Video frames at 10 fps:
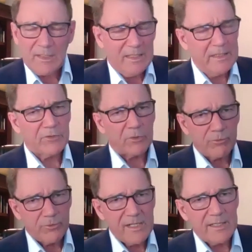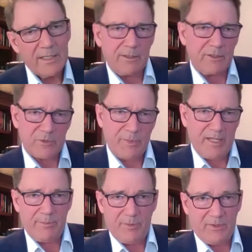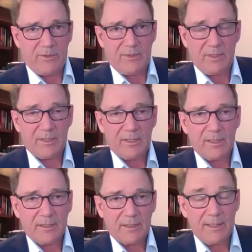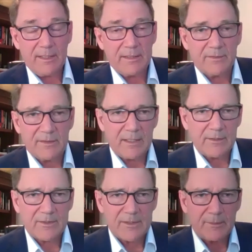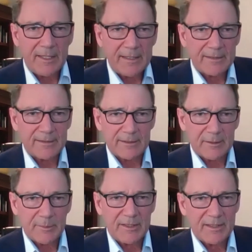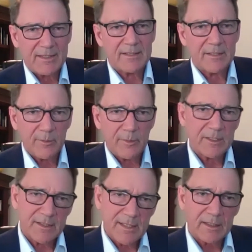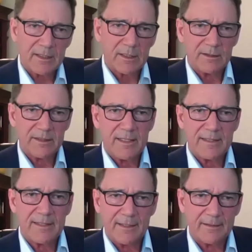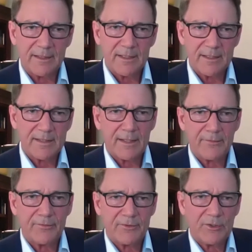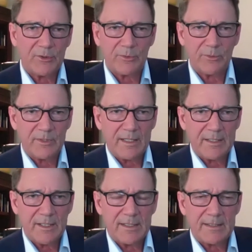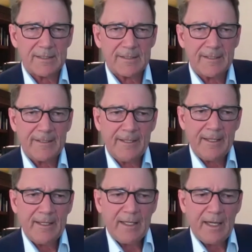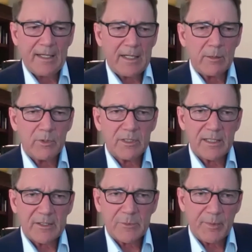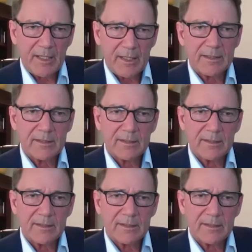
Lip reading: even reading those papers kind of dulls the mind a little bit. There's so much technical detail, it's tough to digest. And I wouldn't expect